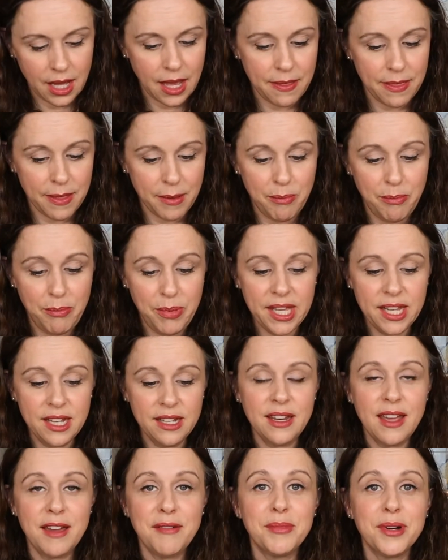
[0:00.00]
And the big
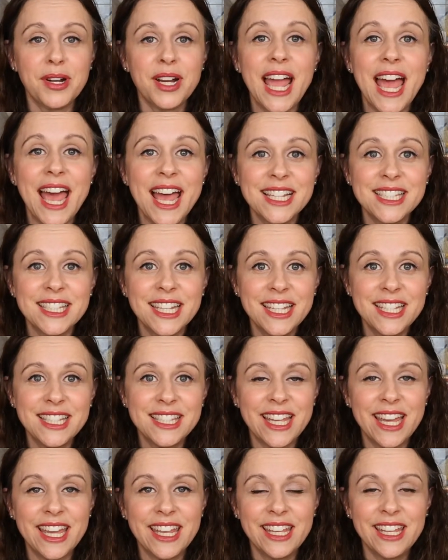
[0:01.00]
number, as I
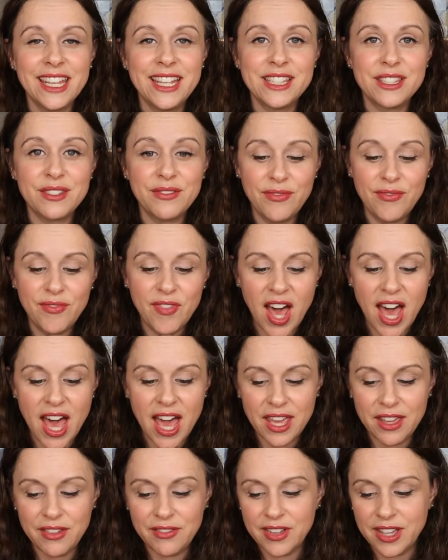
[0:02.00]
said, is
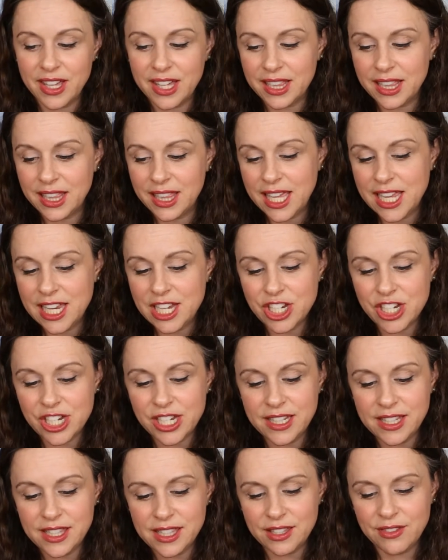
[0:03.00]
5.
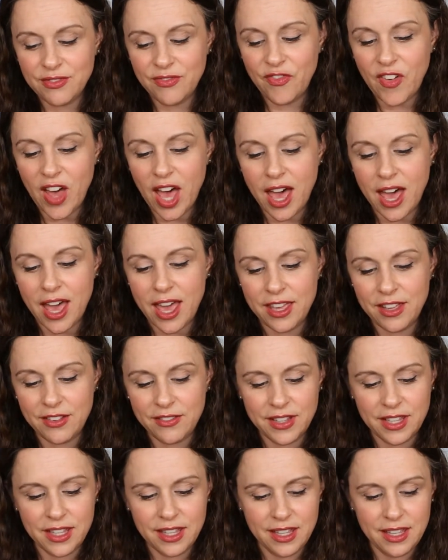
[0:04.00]
Galatians 5.
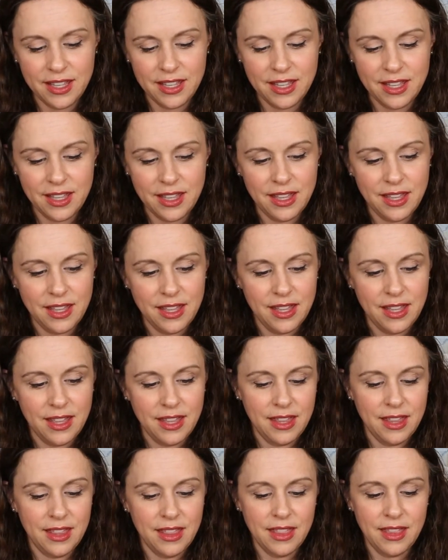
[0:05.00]

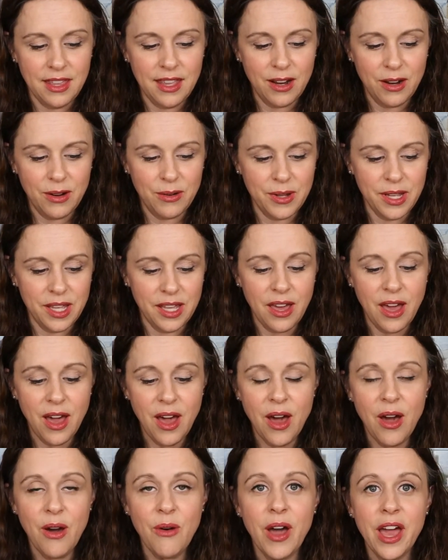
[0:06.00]
There we
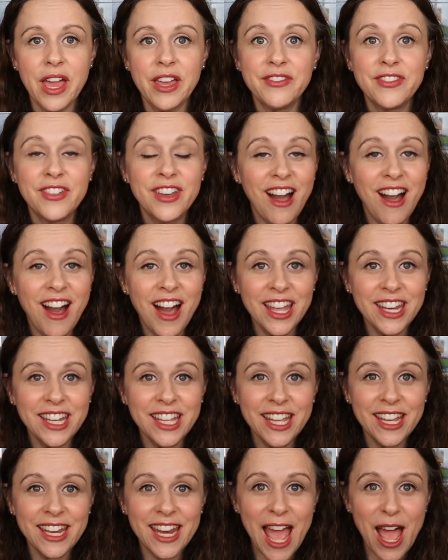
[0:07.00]
go. I've got
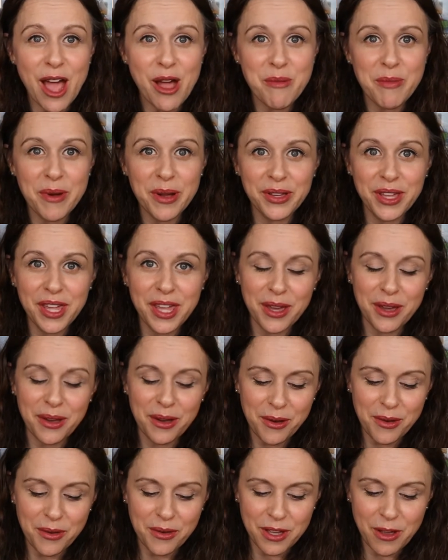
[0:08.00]
it. How about
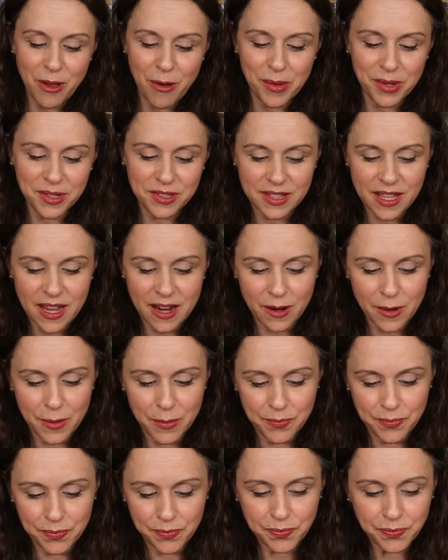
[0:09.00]
you? You almost there?